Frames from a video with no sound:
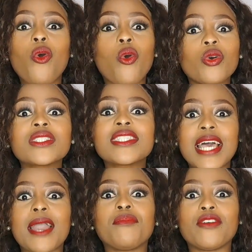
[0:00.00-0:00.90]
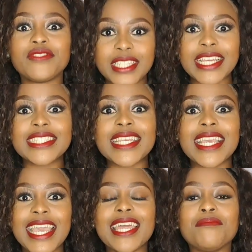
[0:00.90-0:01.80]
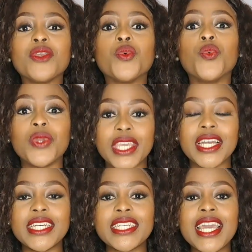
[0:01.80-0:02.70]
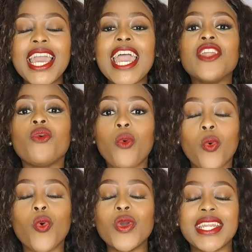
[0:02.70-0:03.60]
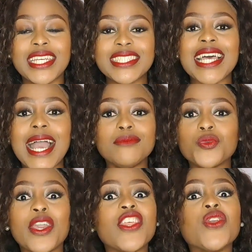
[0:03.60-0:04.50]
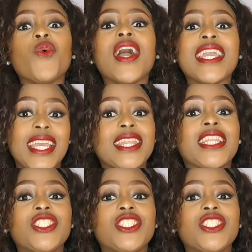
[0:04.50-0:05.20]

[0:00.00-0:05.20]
All type of dating can be weird and awkward at times, whether you are in the